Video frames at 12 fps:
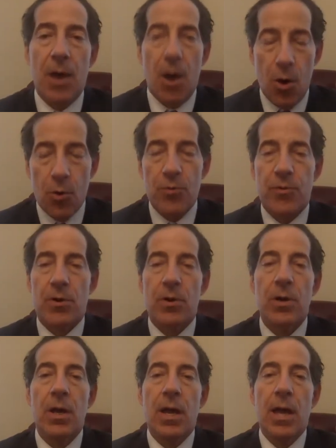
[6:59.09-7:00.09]

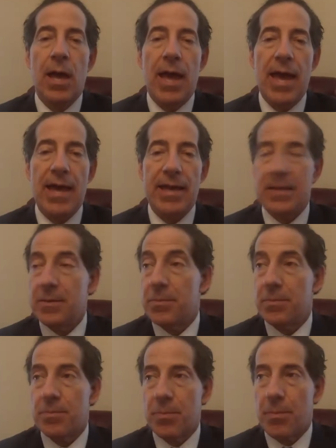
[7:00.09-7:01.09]
over a
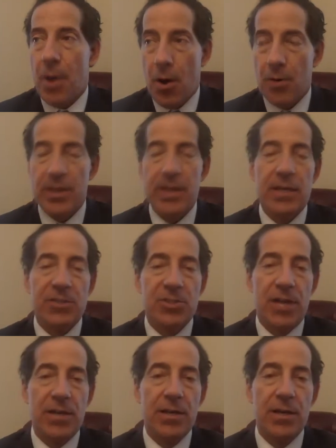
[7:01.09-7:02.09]
party
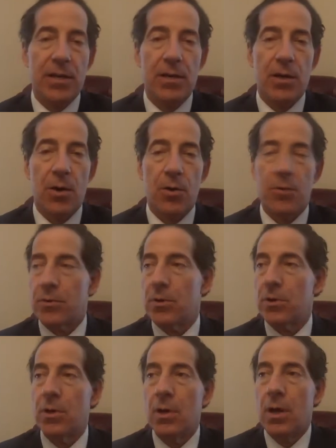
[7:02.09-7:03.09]
agenda,
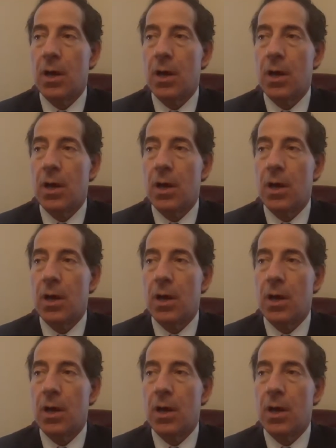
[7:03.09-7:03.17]
over